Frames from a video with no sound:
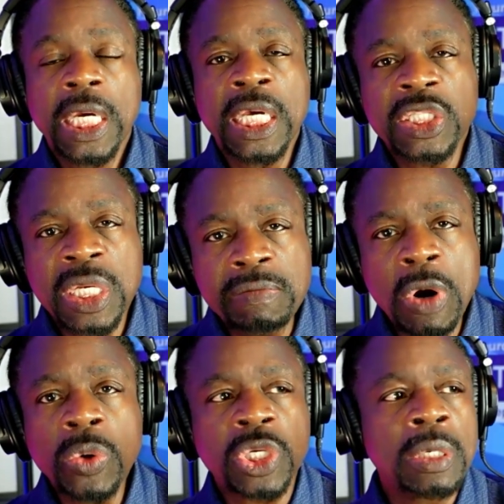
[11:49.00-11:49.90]
It is an
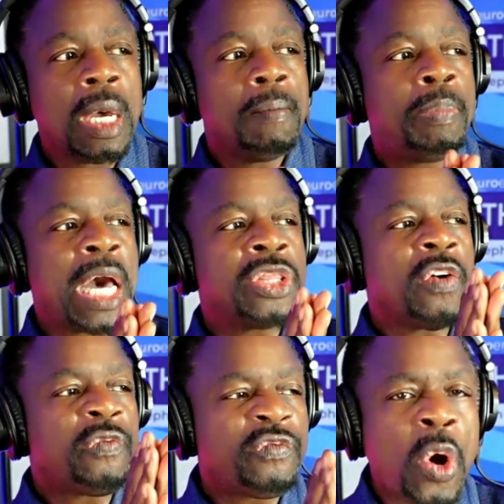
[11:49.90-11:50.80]
emotion by
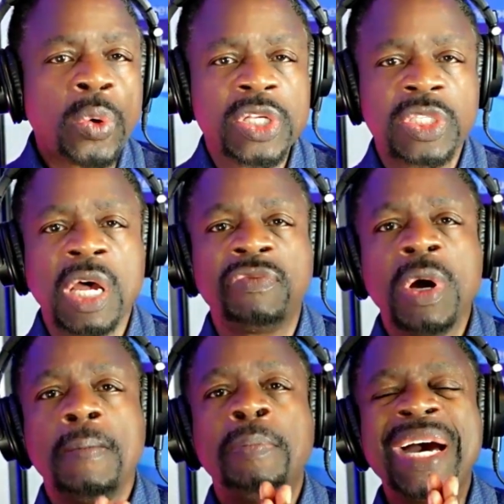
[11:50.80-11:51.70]
the focus of,
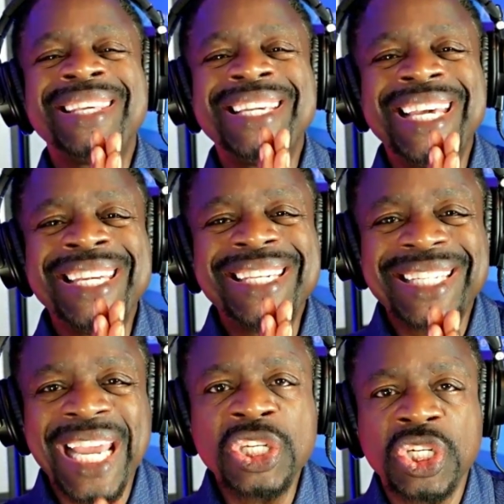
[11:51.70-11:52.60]
by the
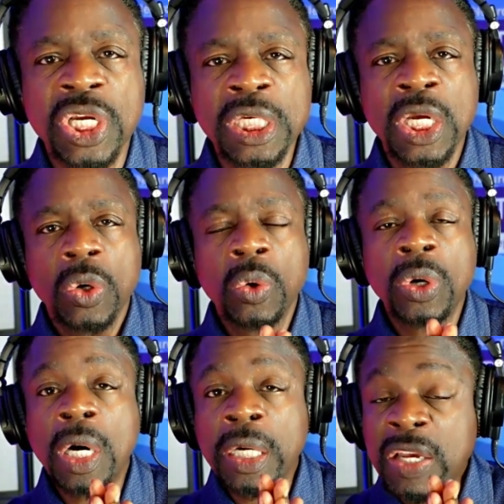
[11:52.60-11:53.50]
intention,
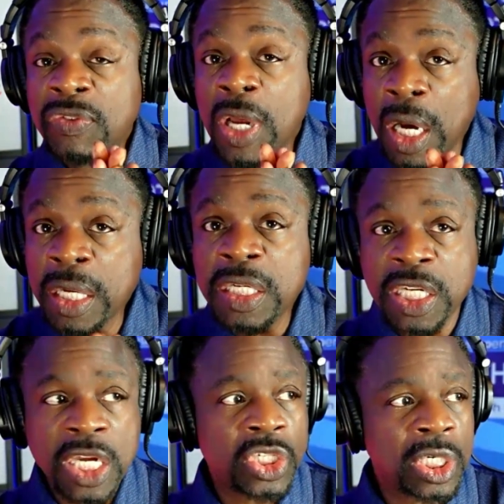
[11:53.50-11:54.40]
or even
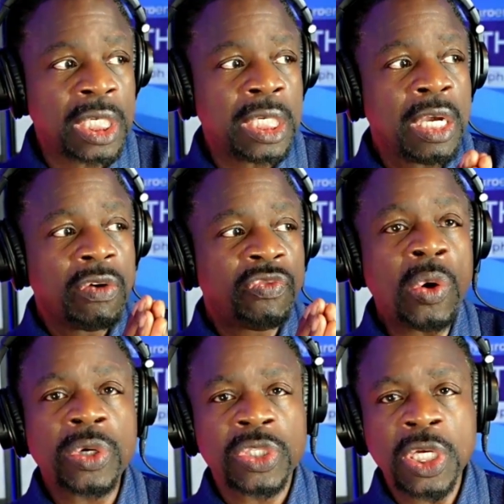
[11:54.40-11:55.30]
unintentionally
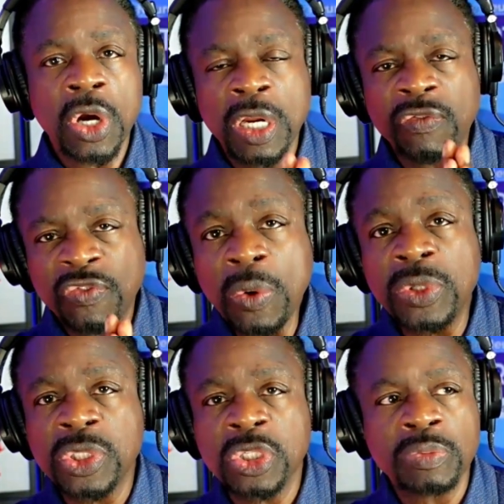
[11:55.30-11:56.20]
focusing on. And
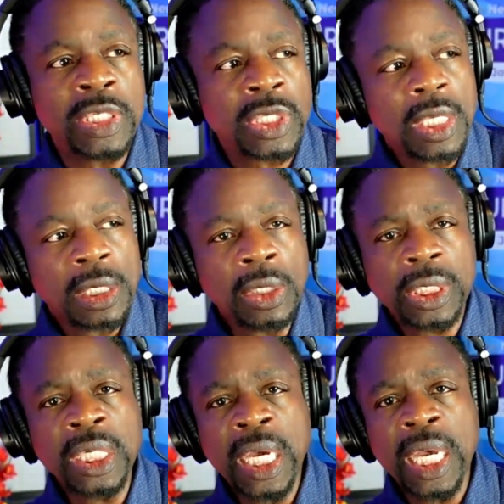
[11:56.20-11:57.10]
focus just means
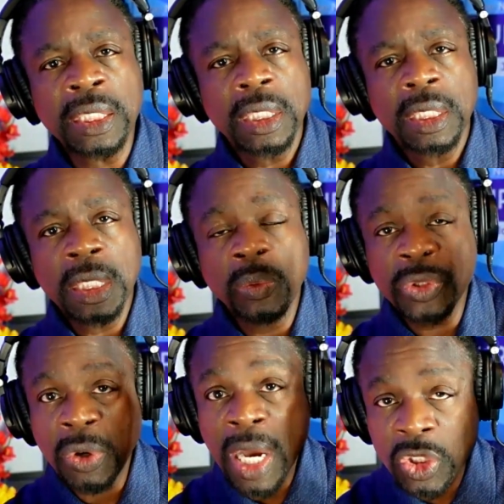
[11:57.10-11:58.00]
looking at
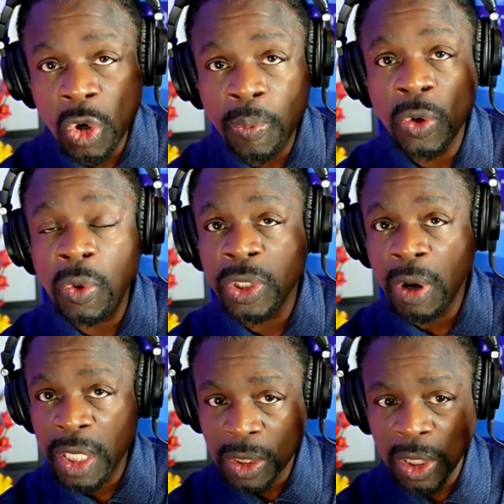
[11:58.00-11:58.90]
with your eyes open or
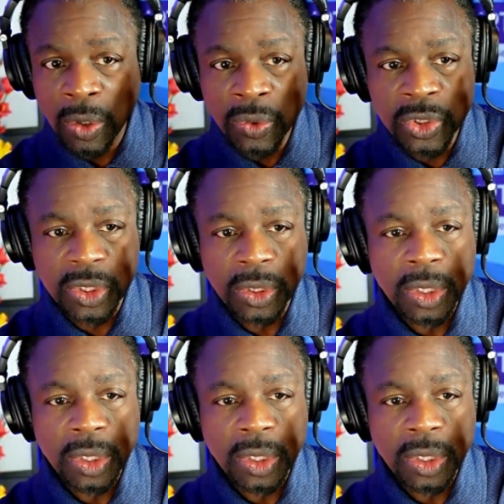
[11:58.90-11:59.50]
your eyes closed